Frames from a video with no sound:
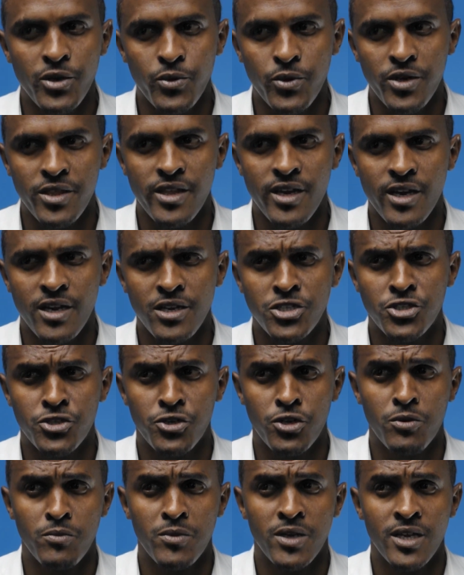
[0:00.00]
I went there, he
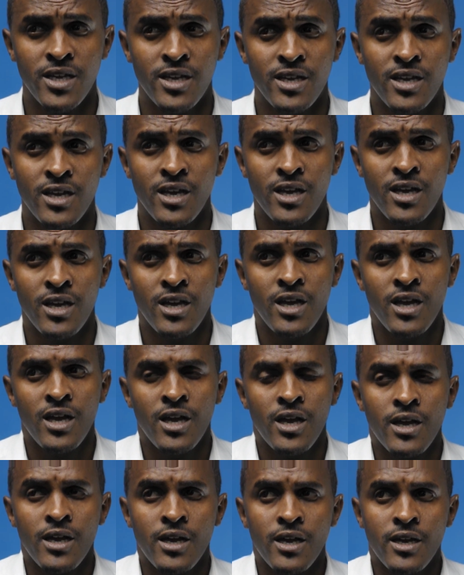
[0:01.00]
told me
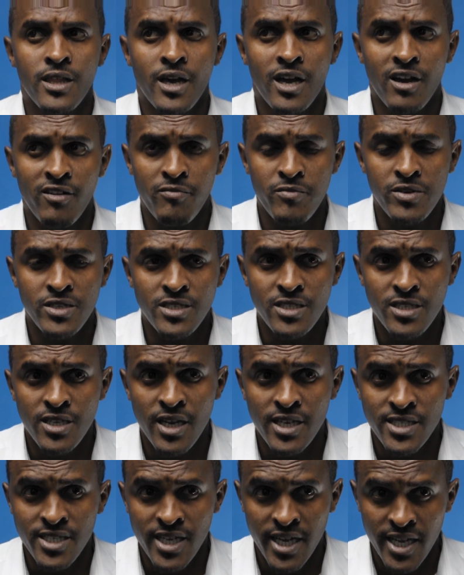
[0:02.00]
the government
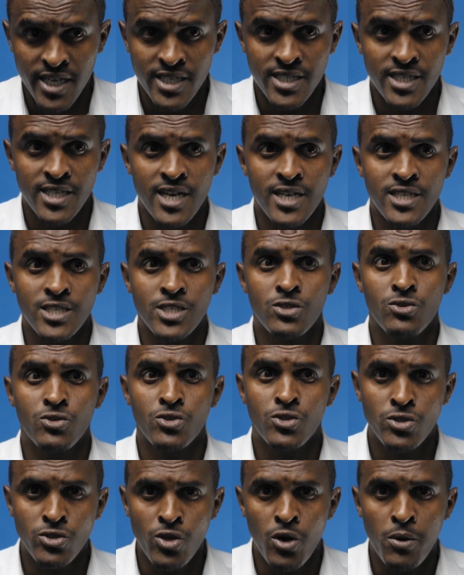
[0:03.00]
has directed us to
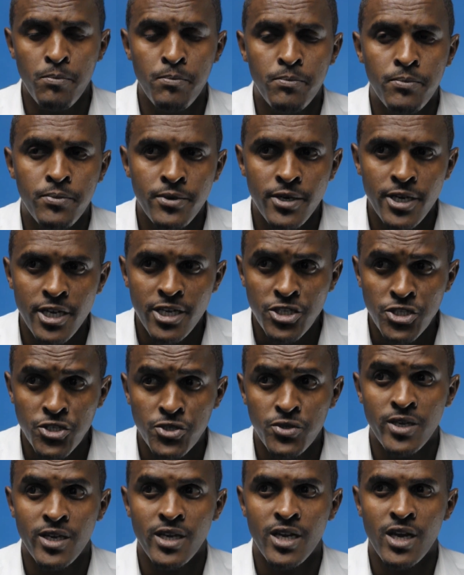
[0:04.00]
stop
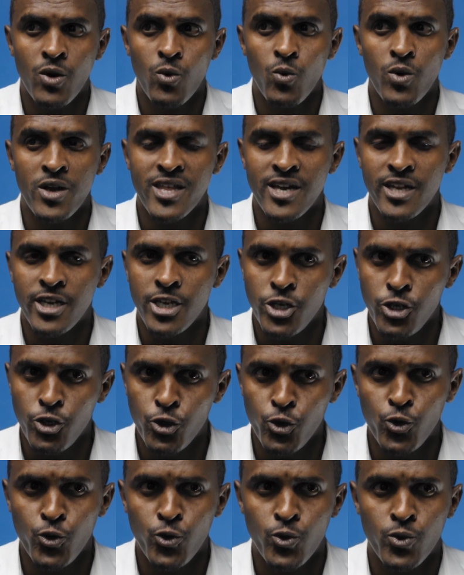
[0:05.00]
issuing whether
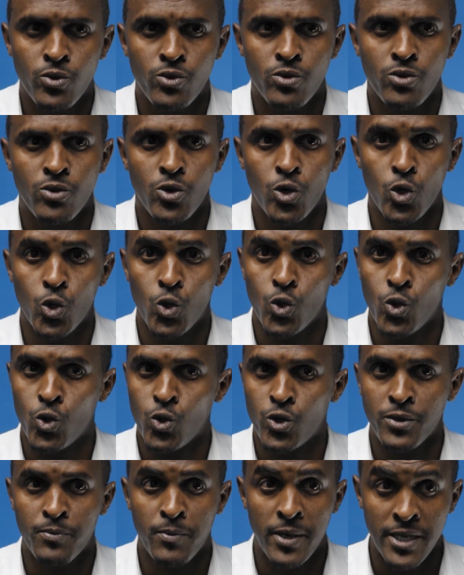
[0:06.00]
new
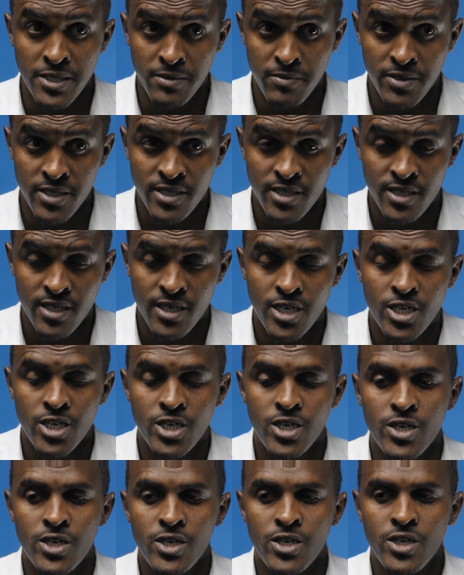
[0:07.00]
or replacement
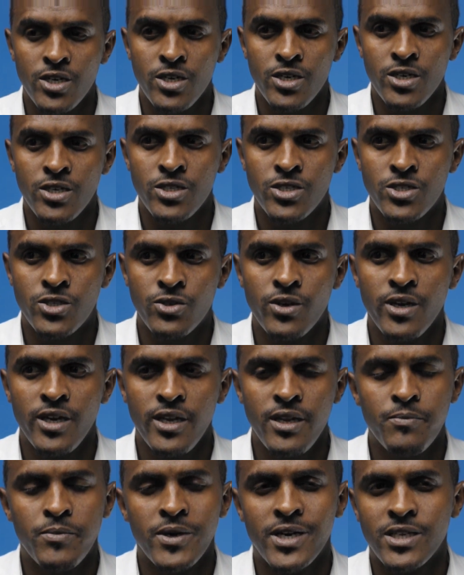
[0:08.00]
to
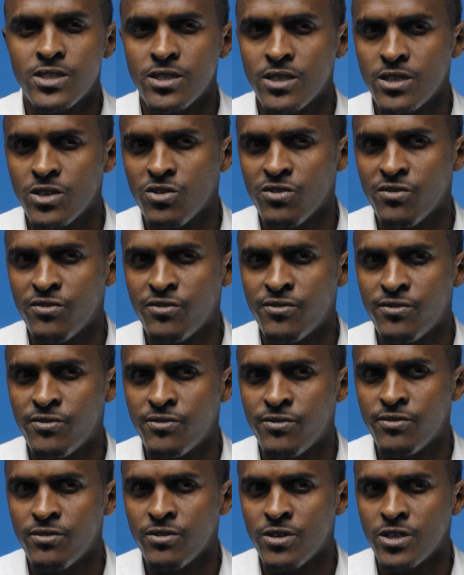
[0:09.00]
any person of
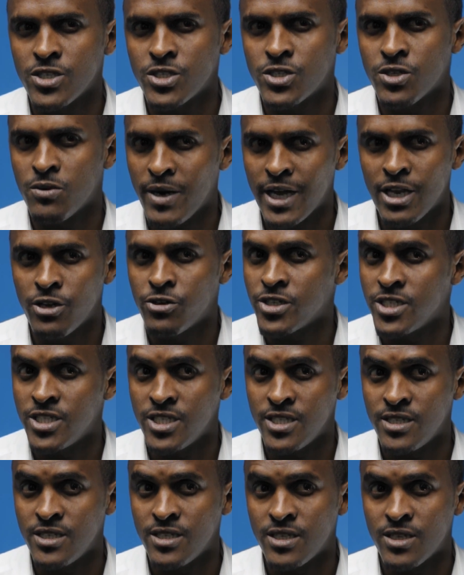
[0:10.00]
Somali origin,
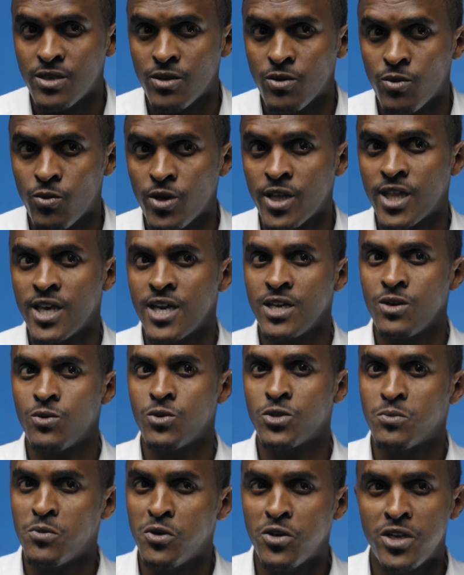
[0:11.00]
whether he
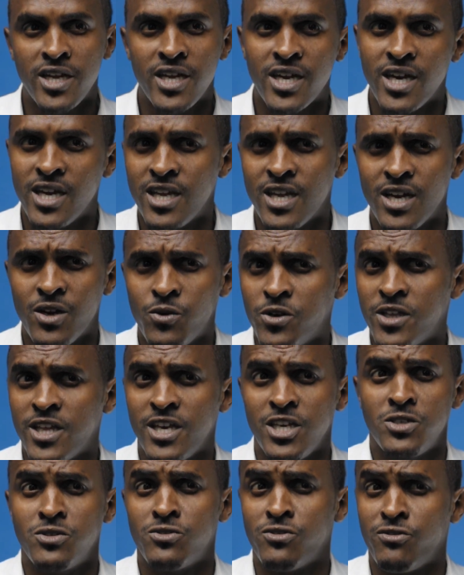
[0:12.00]
was born in Kenya, whether
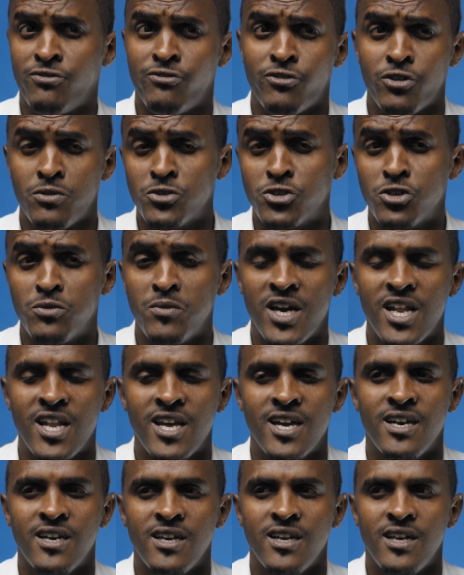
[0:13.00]
he's from Somalia.